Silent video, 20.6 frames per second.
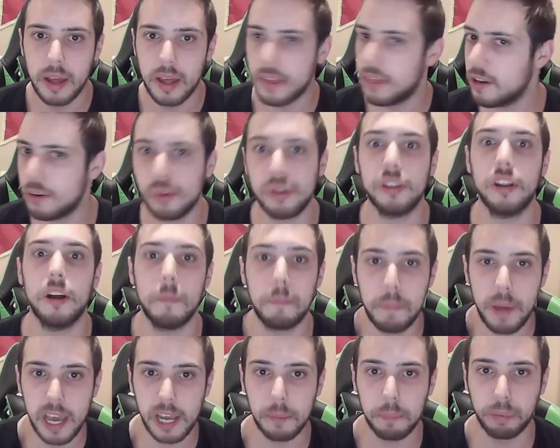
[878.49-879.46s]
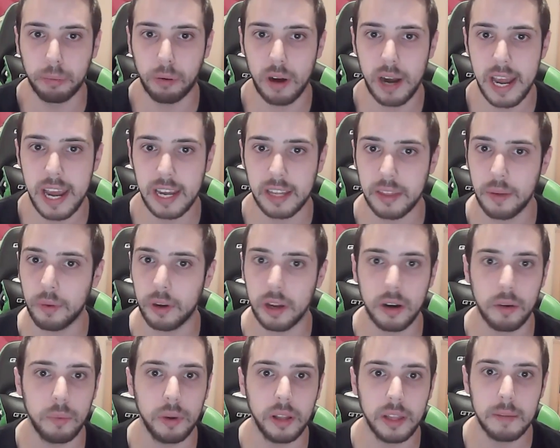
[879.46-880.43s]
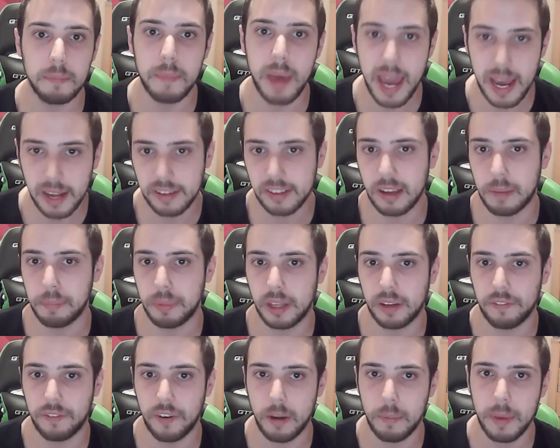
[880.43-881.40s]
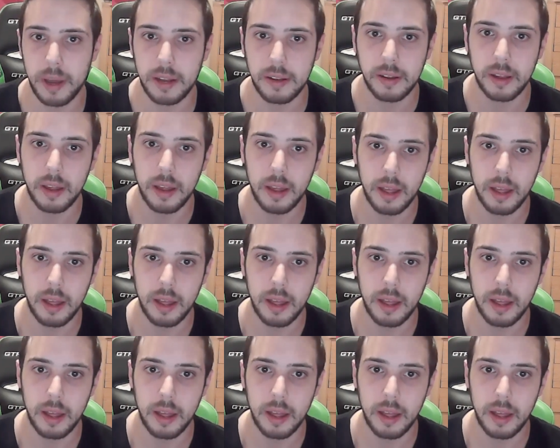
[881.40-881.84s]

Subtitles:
This was their big break. They were gonna really make something from it.